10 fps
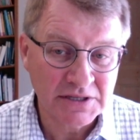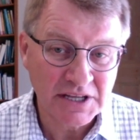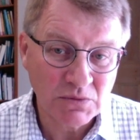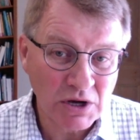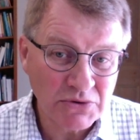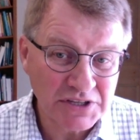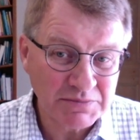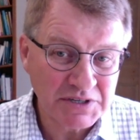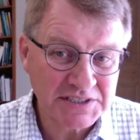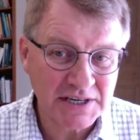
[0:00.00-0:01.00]
Now, why would that
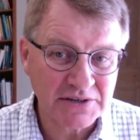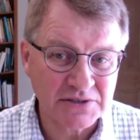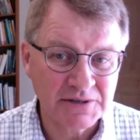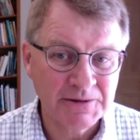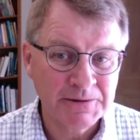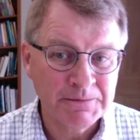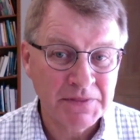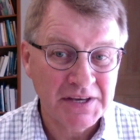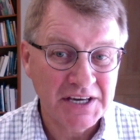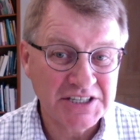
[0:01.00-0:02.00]
be so?
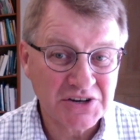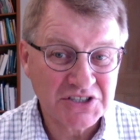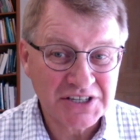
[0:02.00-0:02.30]
Is it because